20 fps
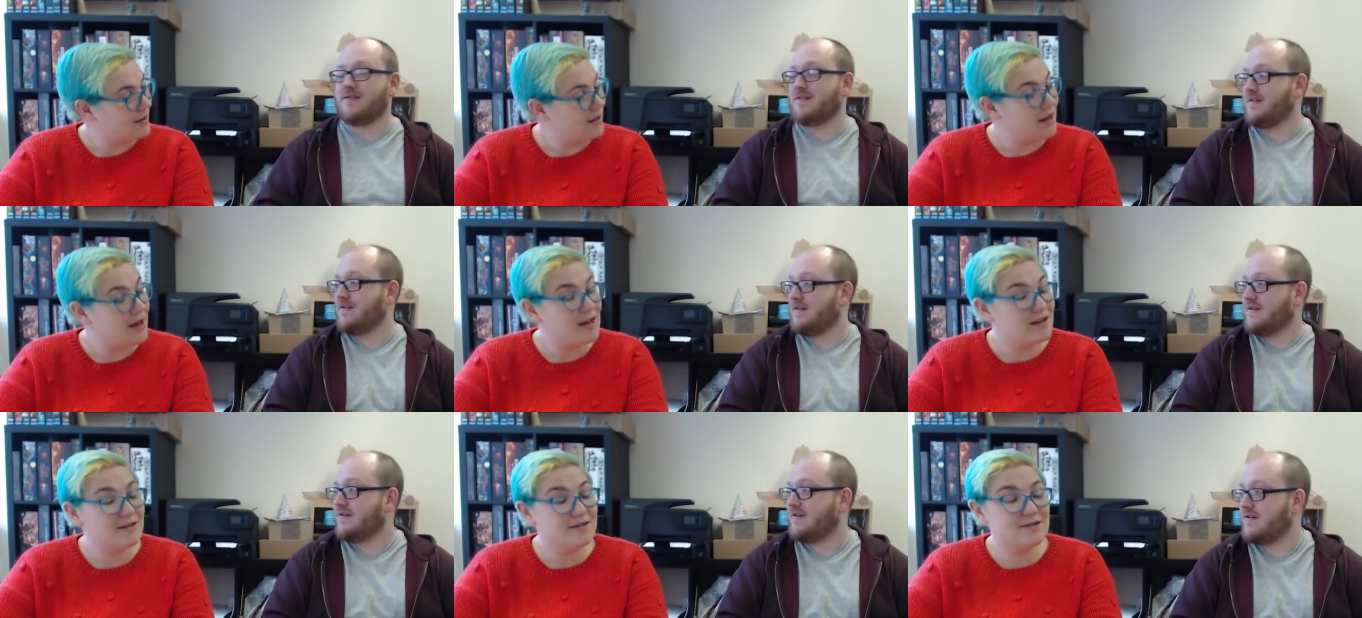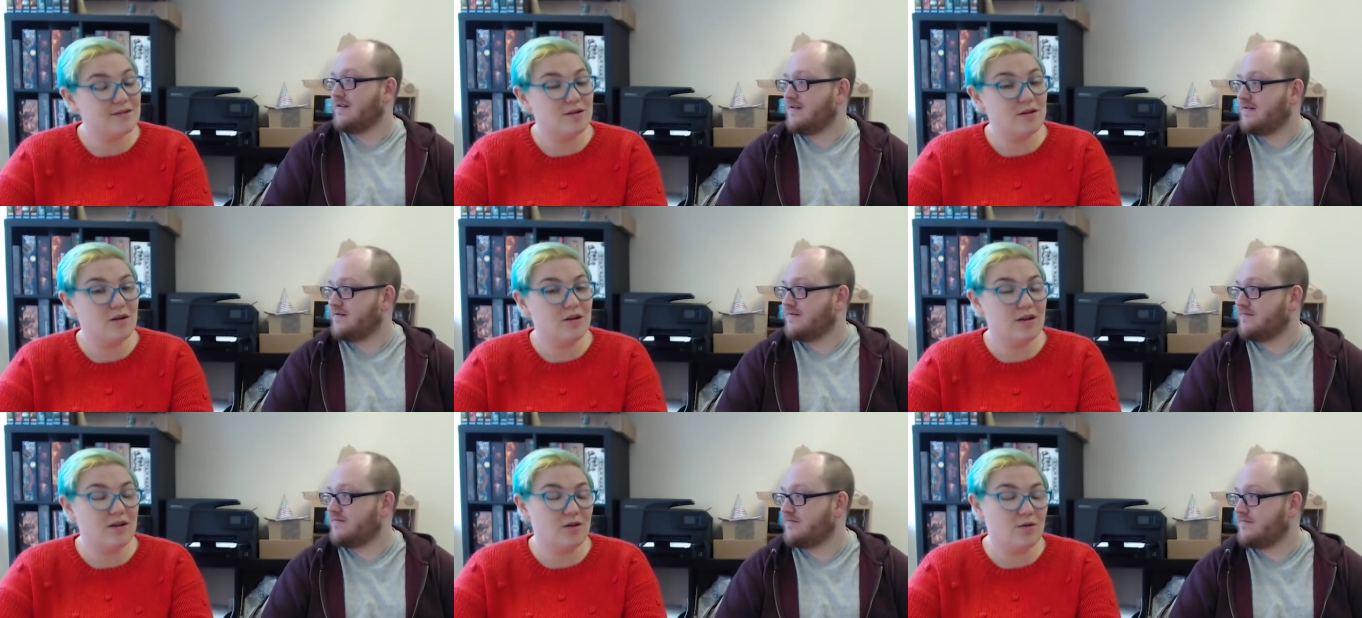Speaker 1: And
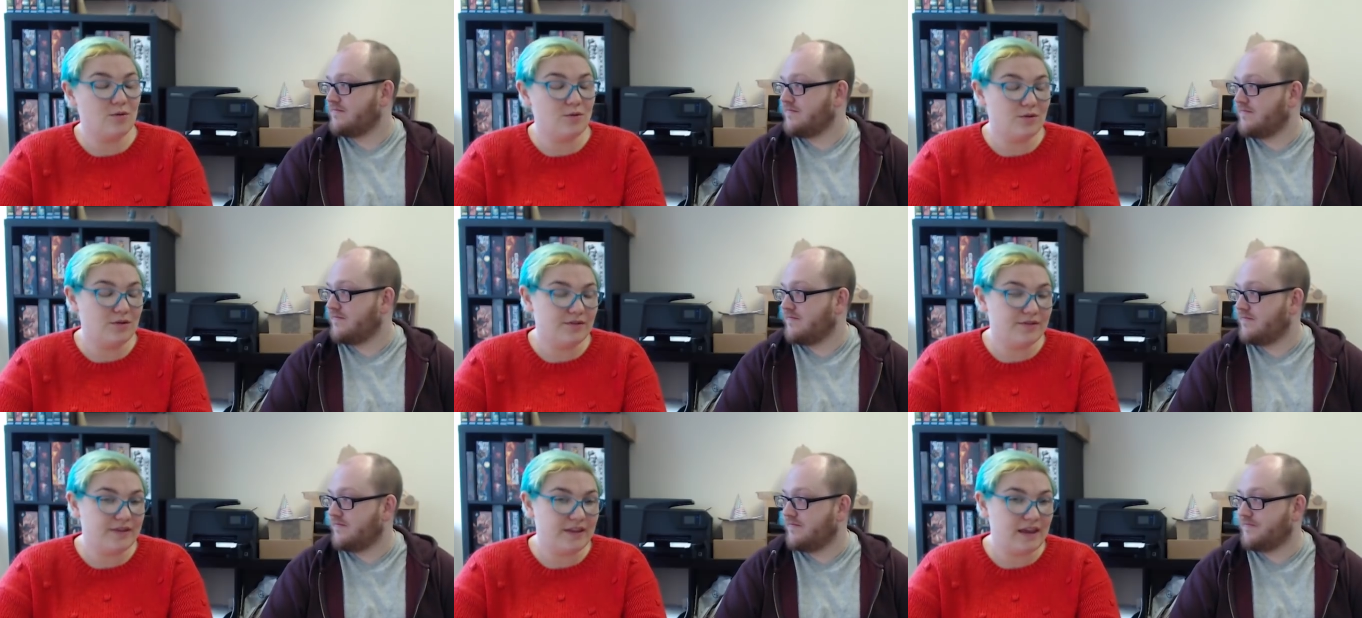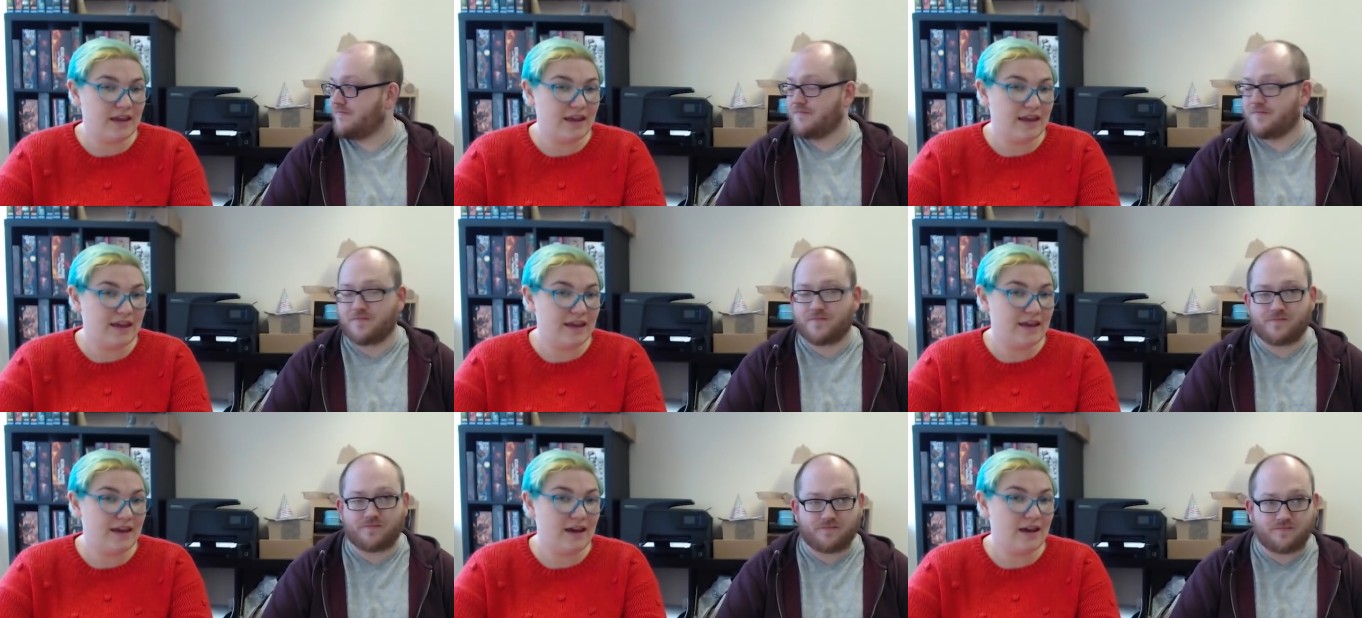all of
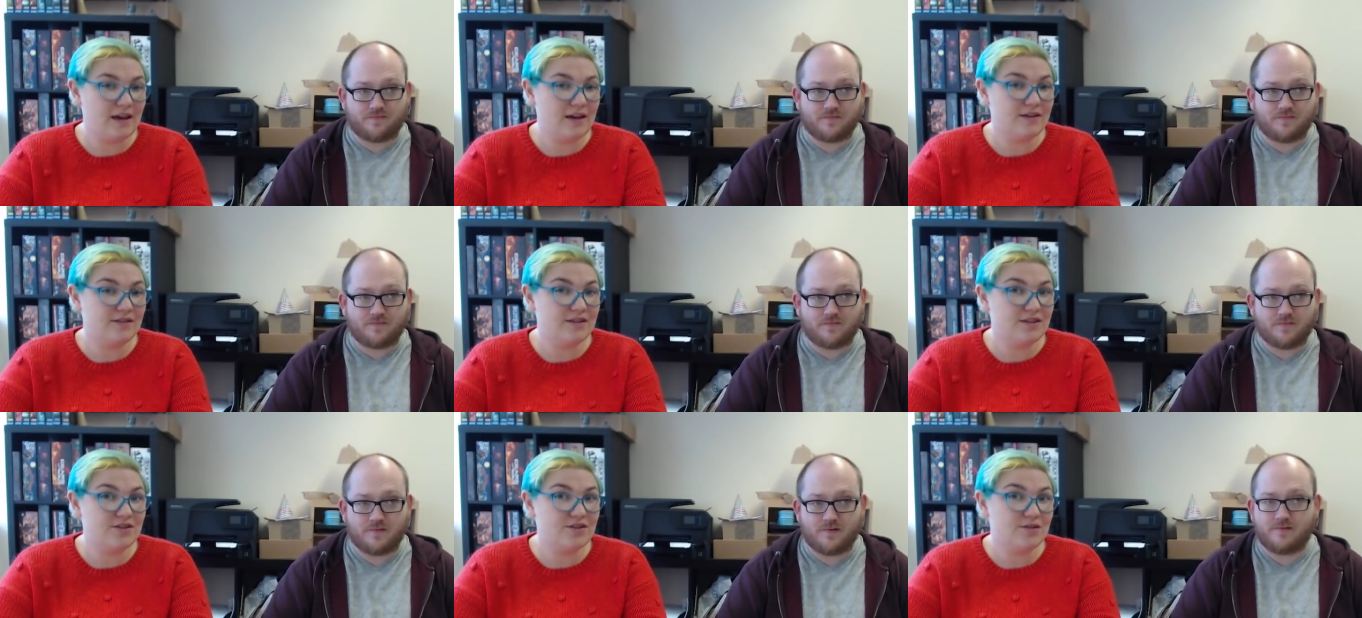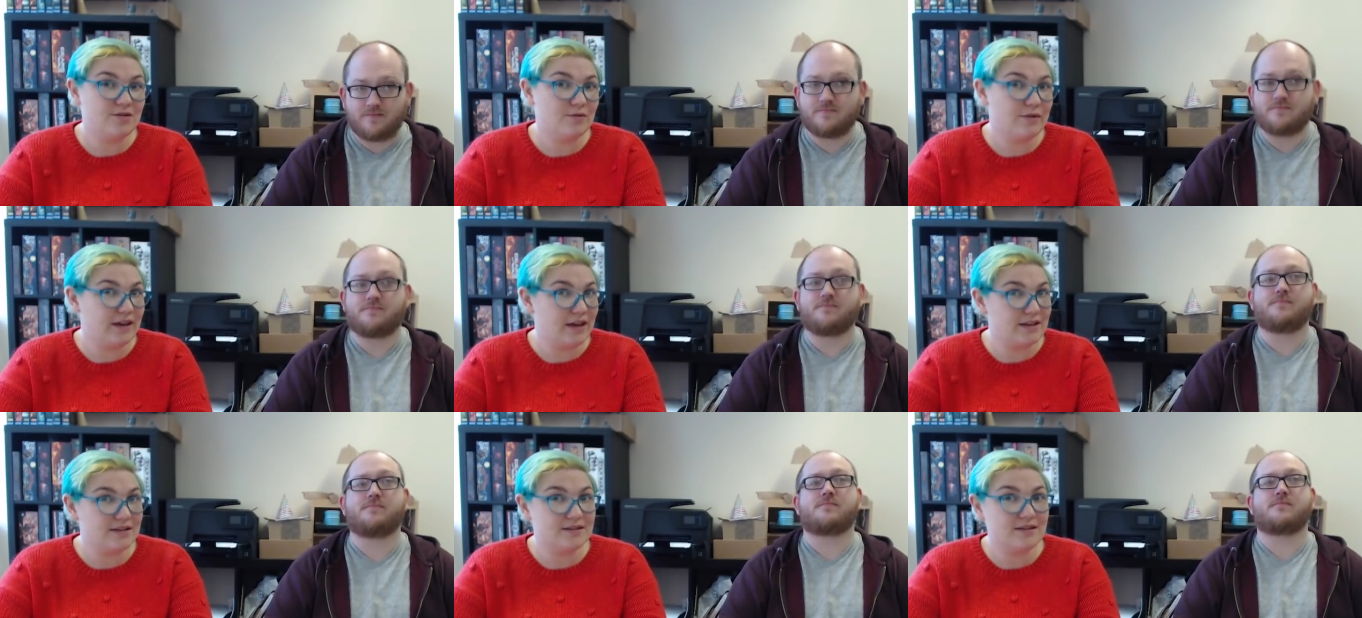the additional
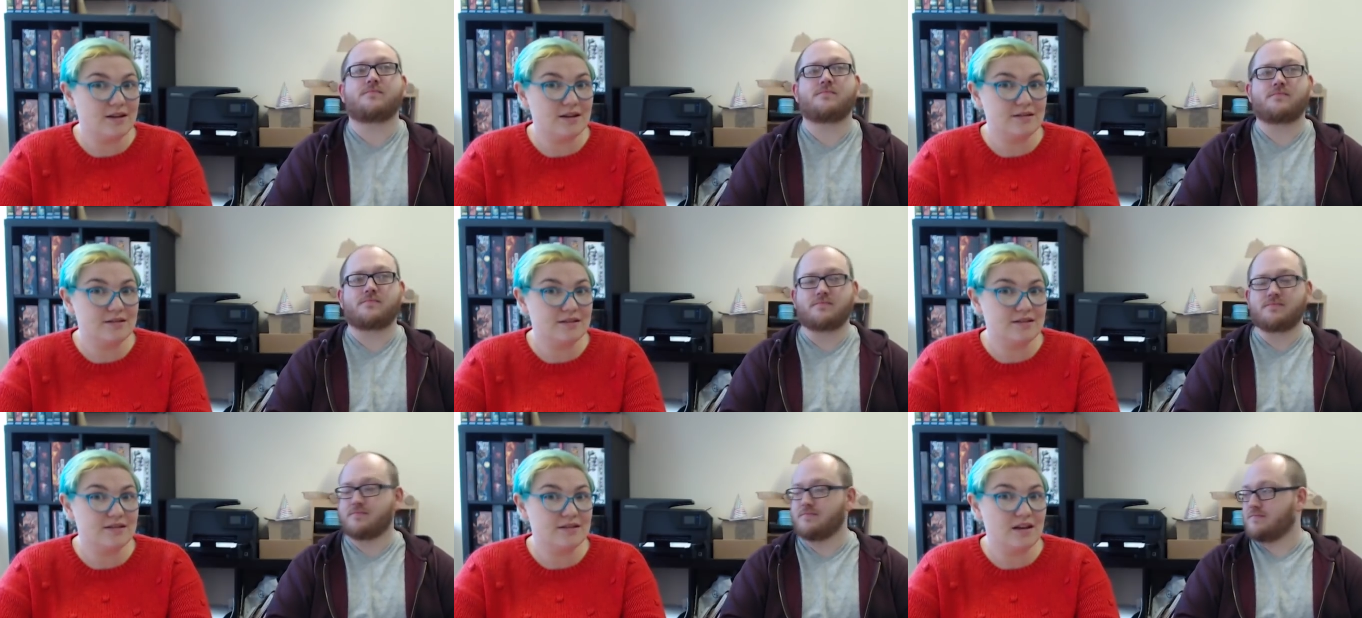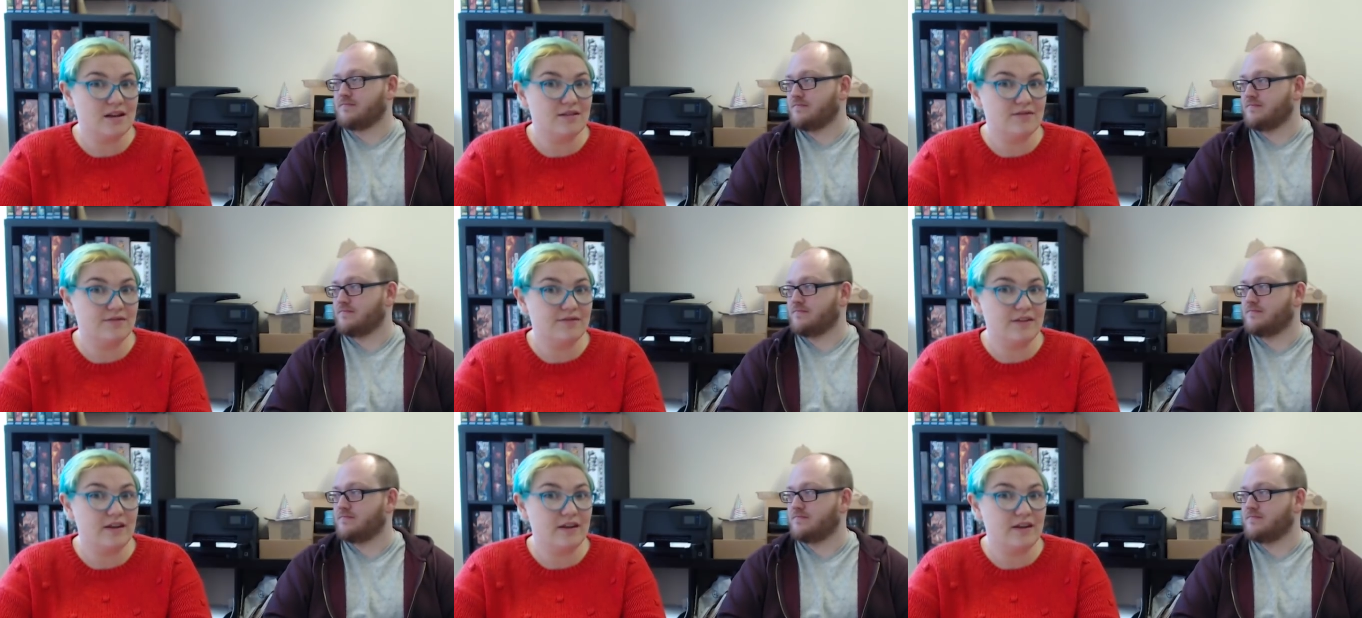Kickstarter stuff